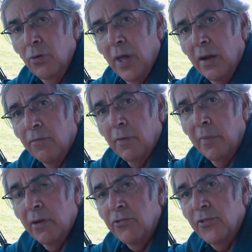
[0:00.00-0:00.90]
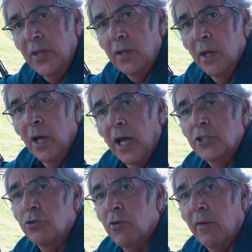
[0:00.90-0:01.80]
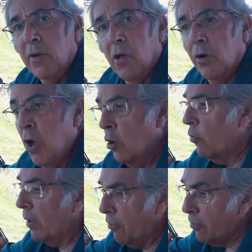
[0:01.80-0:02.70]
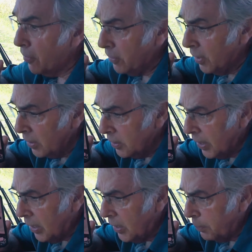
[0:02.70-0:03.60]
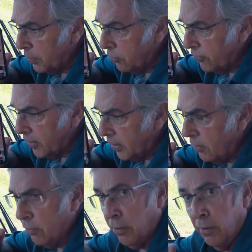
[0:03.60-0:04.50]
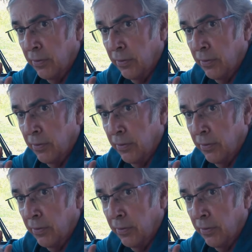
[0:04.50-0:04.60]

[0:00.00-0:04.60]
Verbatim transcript: do that from their seat as you're driving along, rather than getting up and using either